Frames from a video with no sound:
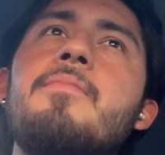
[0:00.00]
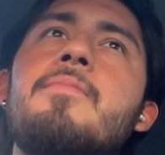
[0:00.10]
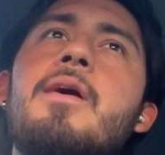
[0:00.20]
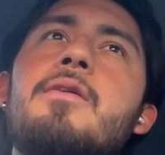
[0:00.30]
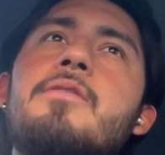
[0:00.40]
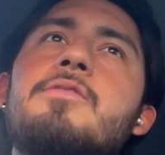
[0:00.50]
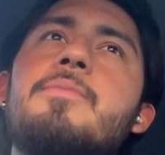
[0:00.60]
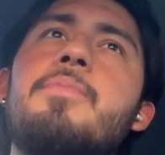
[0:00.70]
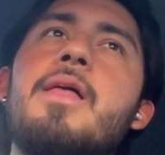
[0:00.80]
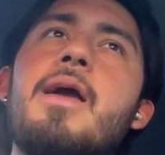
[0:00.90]
I know there's a
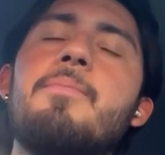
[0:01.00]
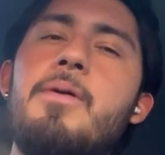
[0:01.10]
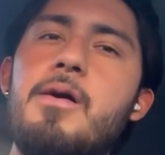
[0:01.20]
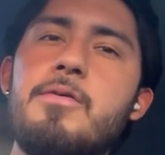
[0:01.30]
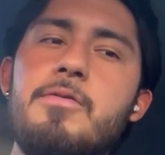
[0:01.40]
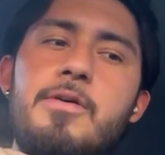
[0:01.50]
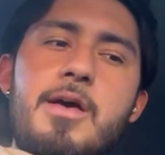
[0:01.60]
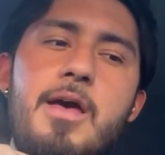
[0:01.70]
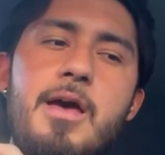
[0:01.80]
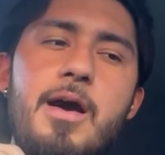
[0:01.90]
black bottle,
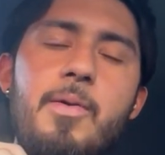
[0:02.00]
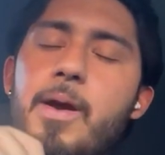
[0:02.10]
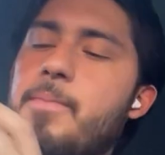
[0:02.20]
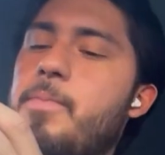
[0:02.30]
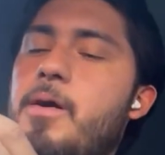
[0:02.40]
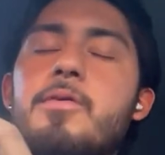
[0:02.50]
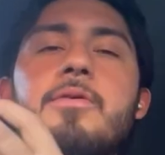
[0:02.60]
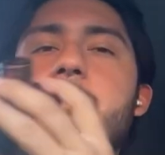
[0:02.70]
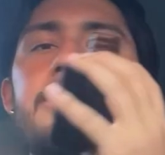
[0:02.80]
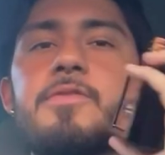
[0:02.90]
a white bottle,
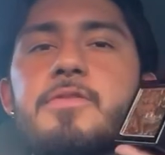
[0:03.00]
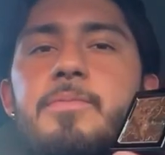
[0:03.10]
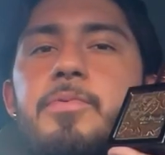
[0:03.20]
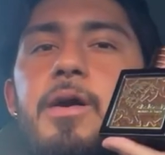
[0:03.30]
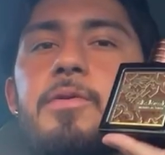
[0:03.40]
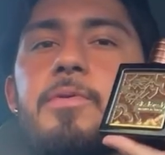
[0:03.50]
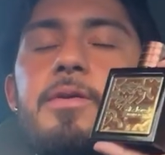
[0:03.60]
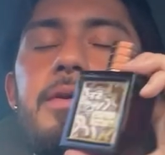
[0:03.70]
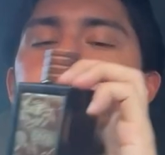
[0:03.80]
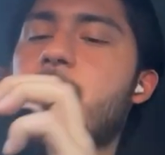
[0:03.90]
and then there's the brown one.
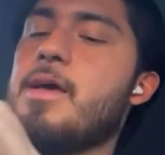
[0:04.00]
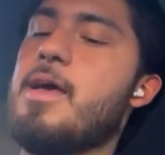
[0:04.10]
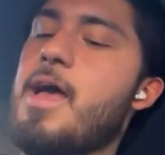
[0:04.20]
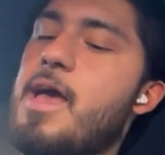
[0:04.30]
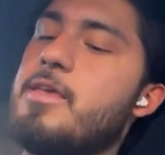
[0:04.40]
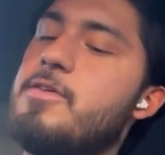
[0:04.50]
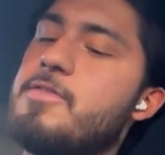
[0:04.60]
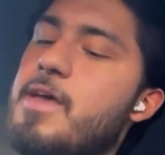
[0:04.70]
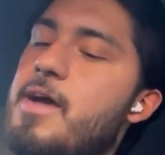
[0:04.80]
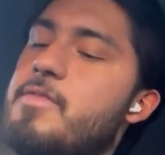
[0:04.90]
I used
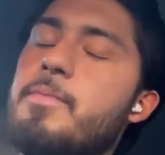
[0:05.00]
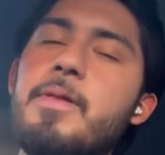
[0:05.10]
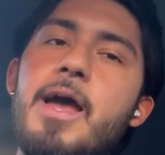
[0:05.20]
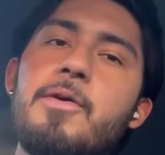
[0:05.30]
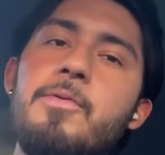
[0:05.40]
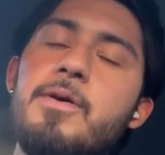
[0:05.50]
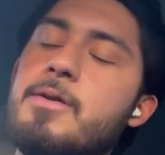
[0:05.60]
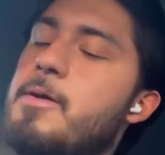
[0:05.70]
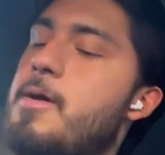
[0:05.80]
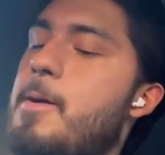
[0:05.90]
to have the black
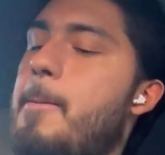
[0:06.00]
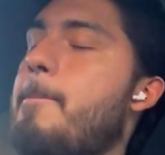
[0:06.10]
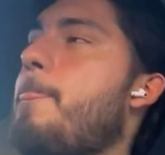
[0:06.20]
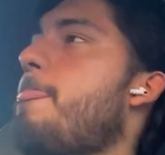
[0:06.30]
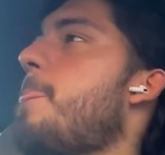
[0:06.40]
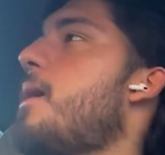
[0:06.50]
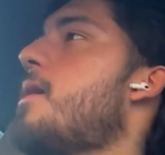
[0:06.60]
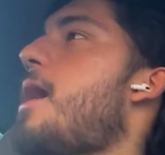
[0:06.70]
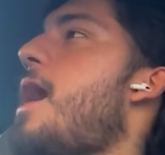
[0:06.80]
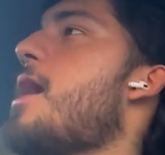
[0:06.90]
one, and
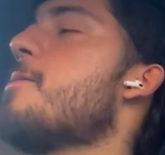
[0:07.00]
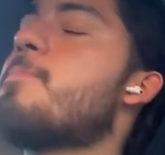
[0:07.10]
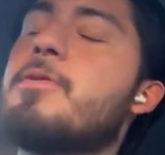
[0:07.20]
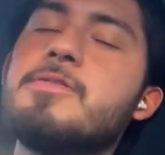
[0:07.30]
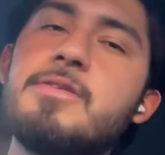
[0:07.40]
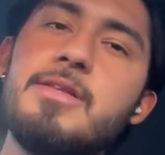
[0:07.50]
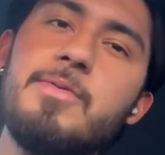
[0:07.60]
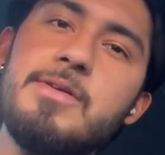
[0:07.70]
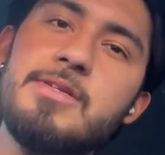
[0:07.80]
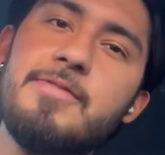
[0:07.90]
I personally
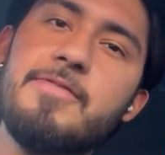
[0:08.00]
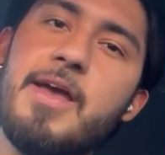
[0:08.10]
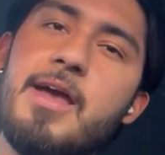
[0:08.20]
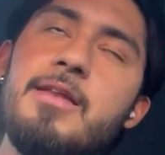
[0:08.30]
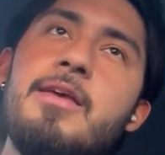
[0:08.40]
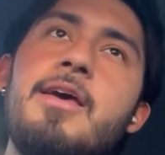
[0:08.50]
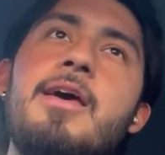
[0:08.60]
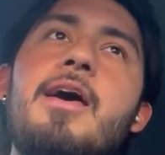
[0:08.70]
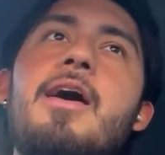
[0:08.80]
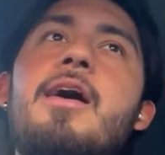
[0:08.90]
wasn't a fan.
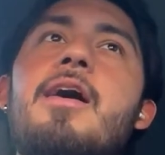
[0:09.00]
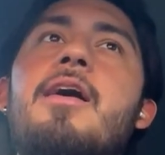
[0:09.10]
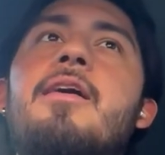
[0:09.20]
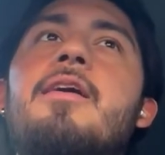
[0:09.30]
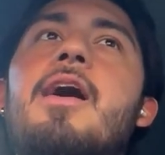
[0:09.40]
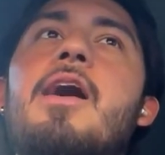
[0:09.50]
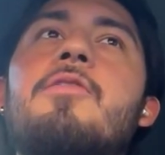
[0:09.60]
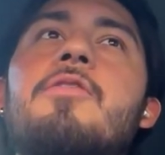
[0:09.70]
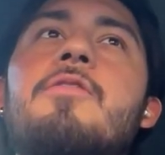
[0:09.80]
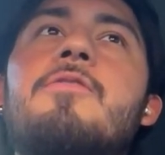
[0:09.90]
I don't
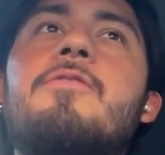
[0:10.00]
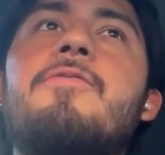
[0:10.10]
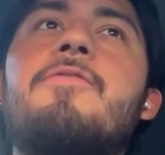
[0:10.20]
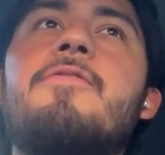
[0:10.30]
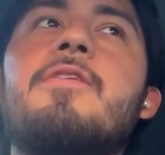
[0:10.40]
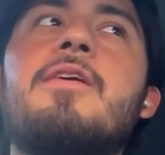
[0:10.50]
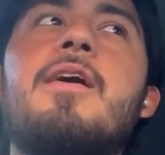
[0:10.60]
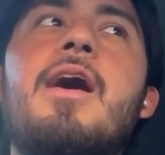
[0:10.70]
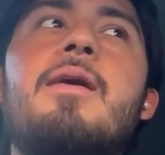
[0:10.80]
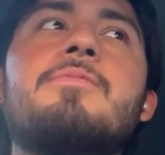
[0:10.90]
know if
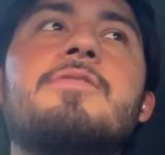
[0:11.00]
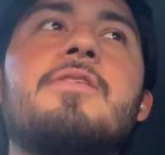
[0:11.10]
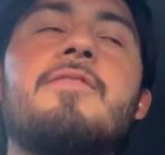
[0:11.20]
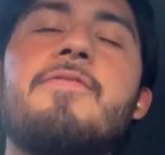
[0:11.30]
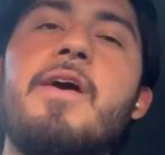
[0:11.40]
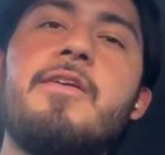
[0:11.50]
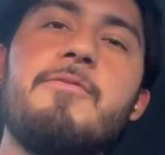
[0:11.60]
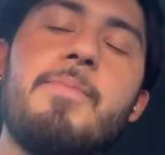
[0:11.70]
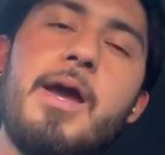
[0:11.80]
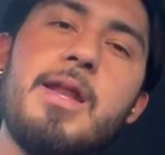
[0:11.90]
I'm just not a fan of
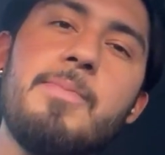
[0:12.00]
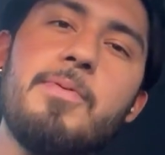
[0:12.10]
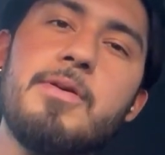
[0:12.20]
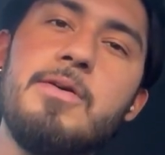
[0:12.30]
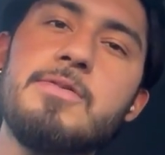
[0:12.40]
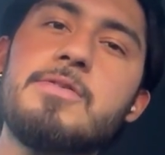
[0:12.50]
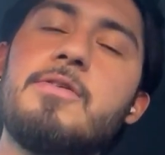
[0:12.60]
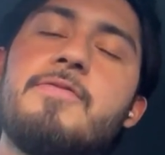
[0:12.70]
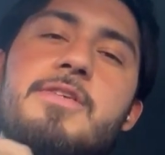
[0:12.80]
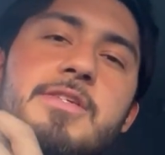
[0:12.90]
pineapple notes, or
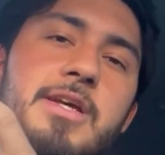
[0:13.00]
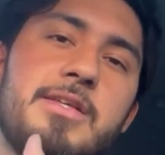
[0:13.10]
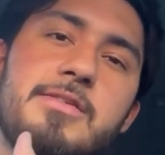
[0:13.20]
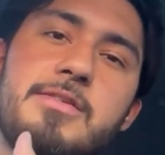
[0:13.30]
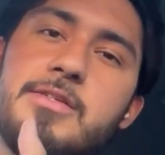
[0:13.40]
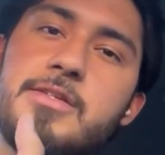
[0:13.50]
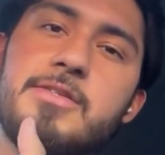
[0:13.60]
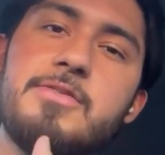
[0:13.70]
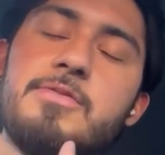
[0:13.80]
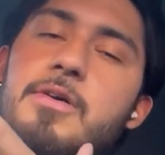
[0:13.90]
if it's
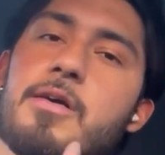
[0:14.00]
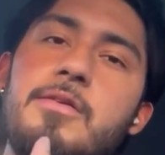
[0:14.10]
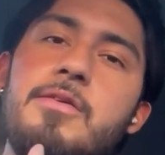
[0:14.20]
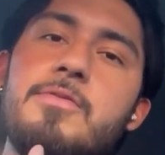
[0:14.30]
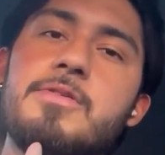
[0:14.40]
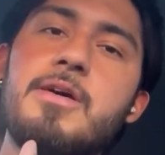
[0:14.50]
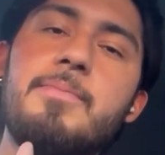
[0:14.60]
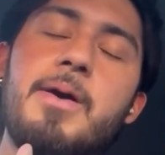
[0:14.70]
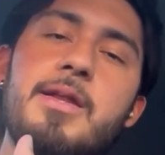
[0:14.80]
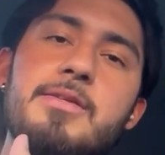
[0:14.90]
just all the notes
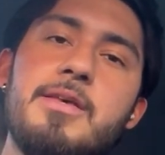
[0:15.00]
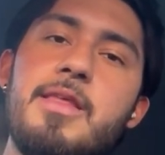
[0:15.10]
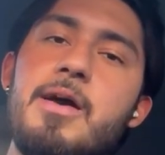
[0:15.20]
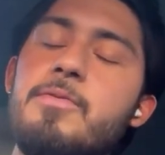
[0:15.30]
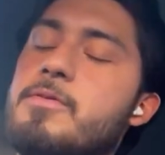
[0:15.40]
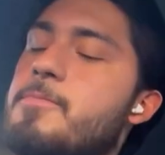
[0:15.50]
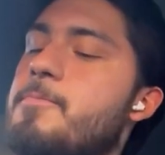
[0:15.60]
combined into that one.